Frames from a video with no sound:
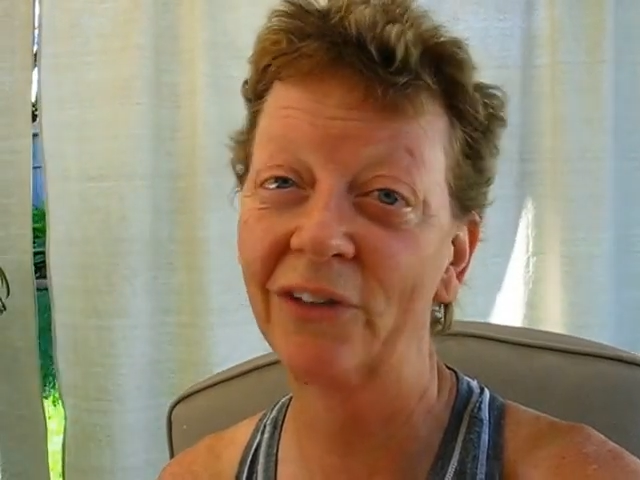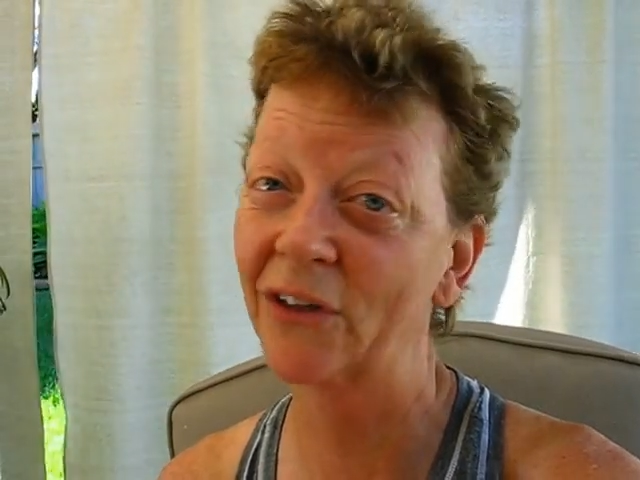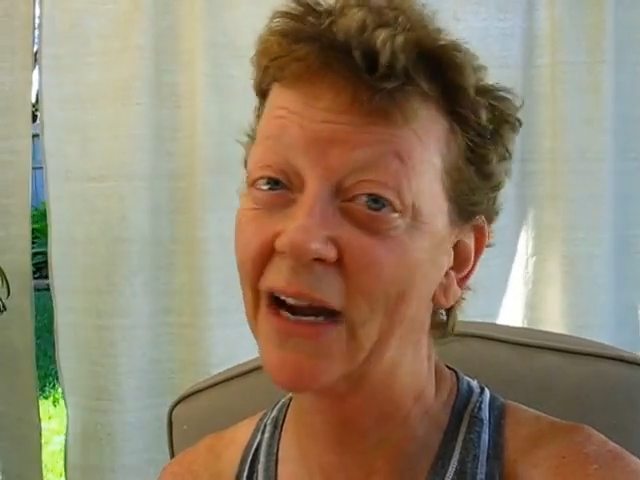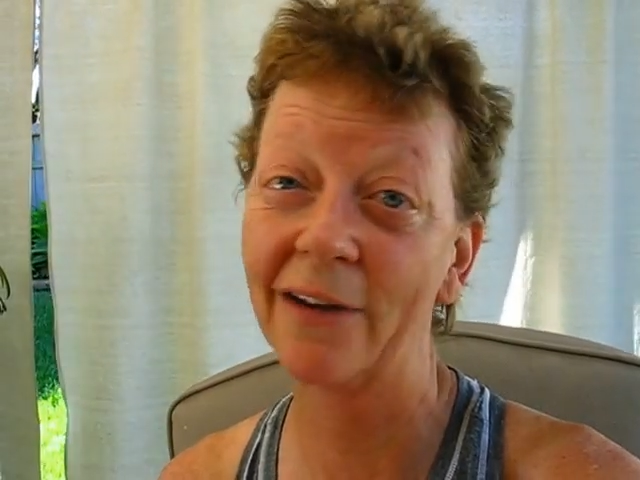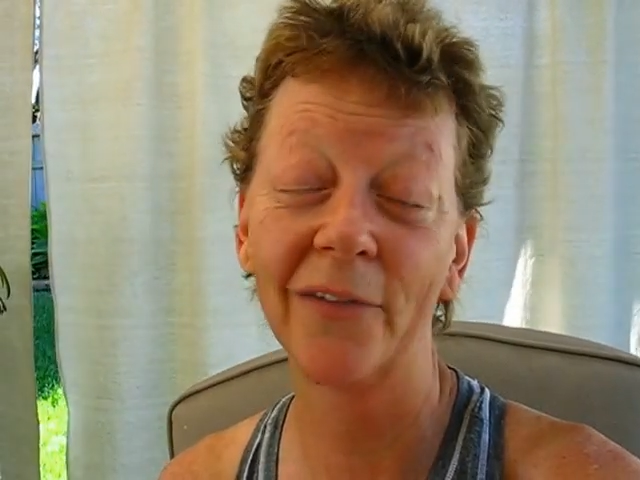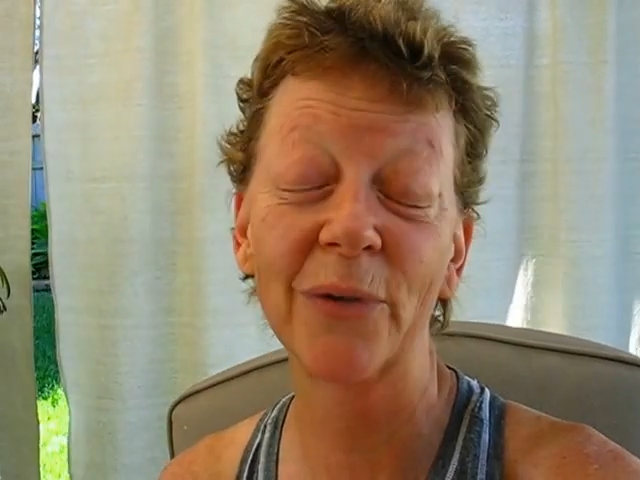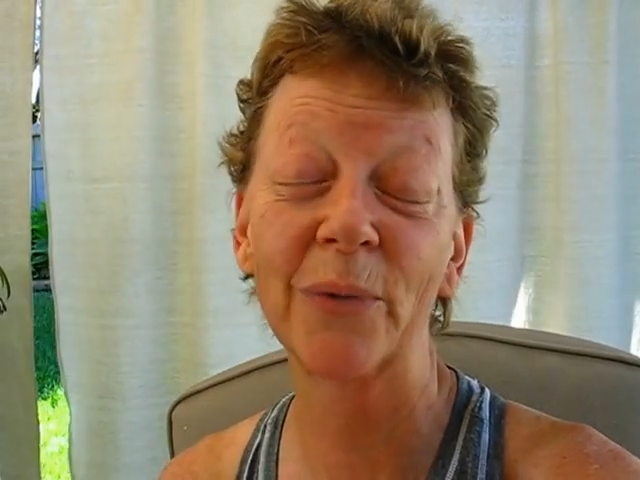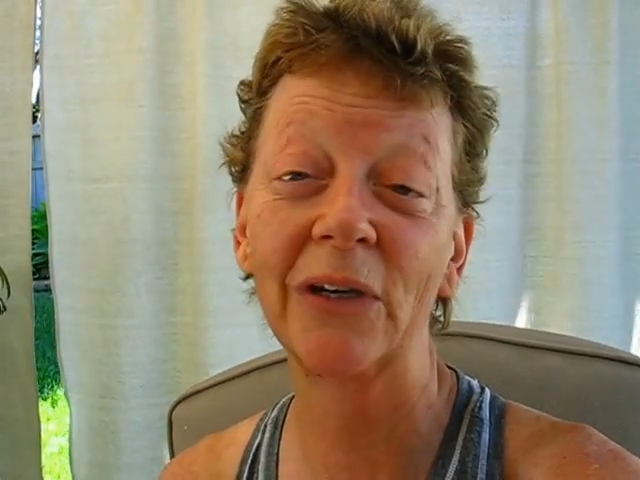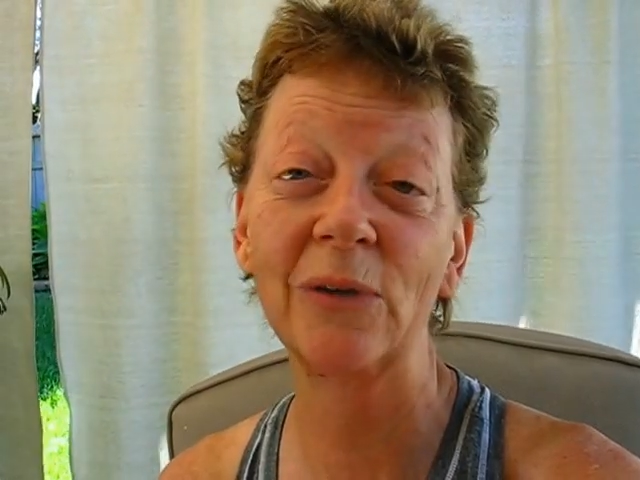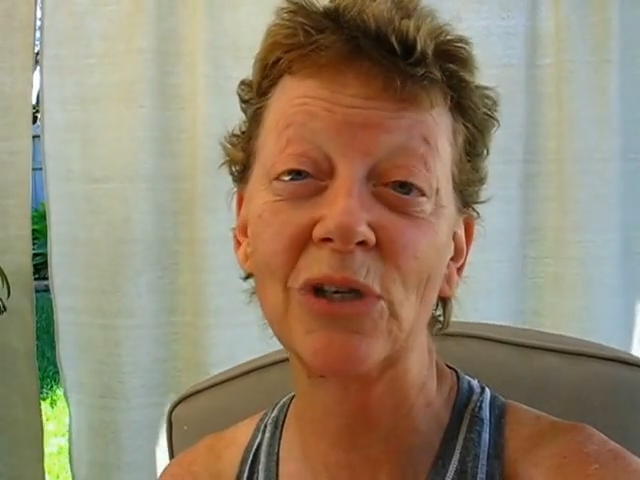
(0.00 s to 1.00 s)
you're out on the
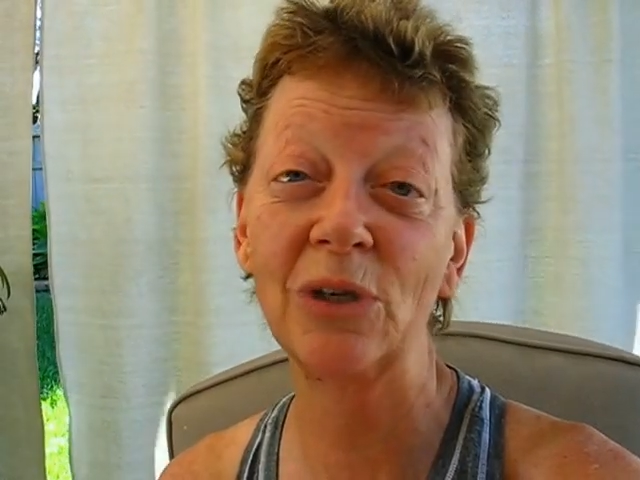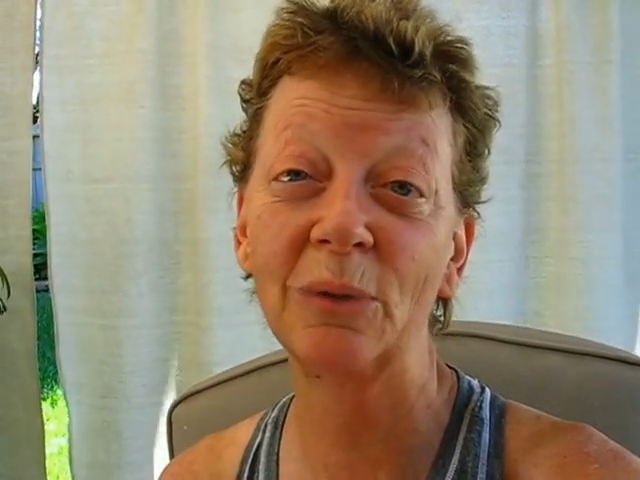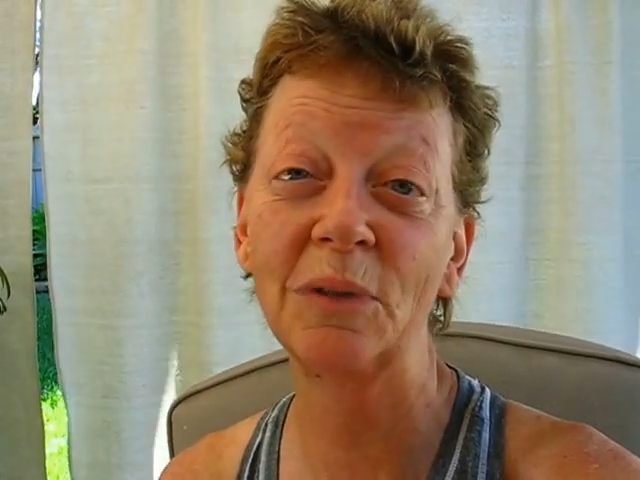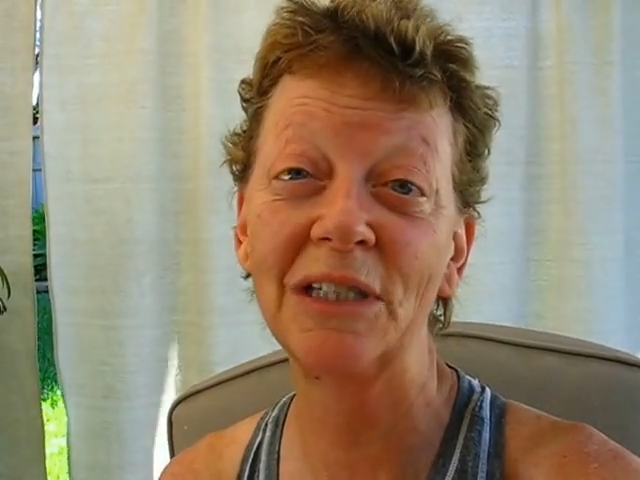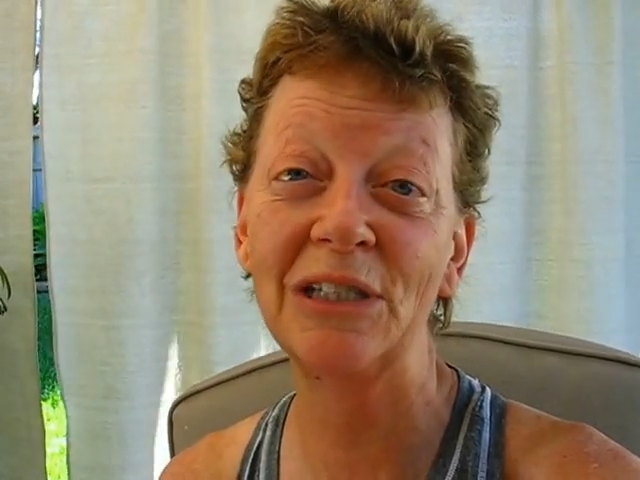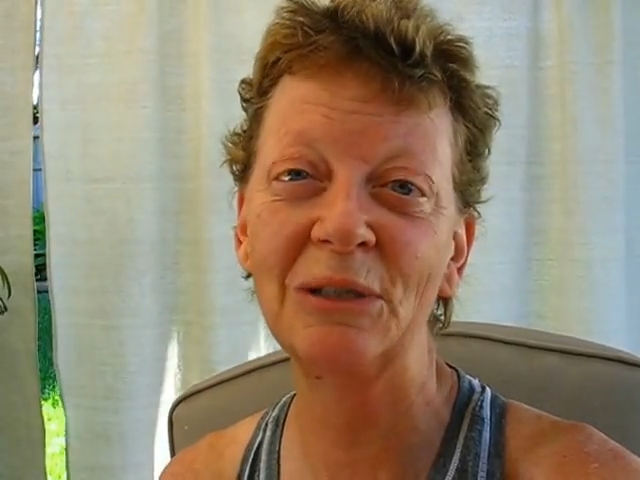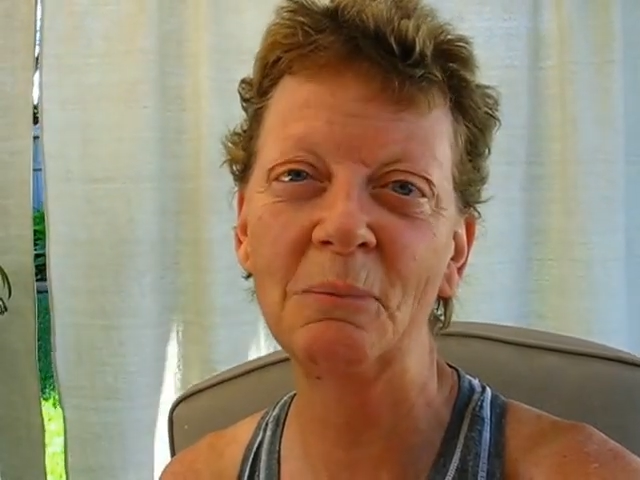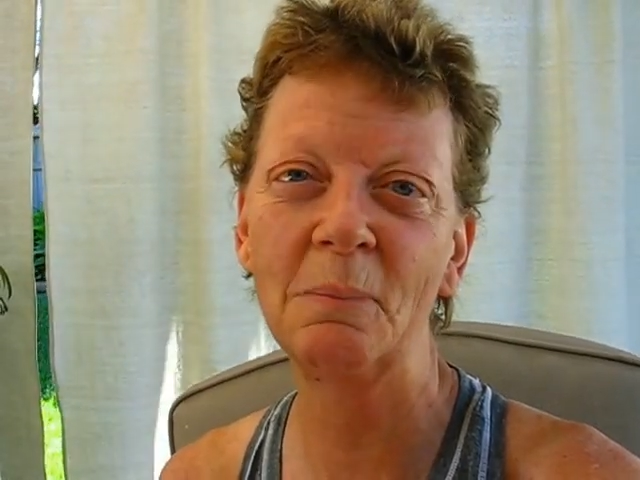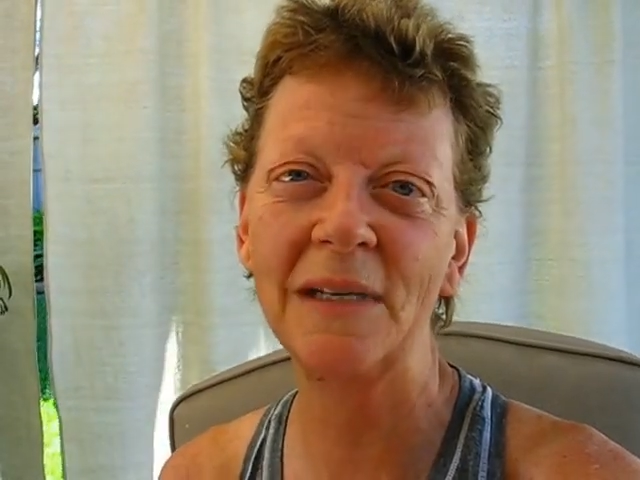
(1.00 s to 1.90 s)
road, you know what to do.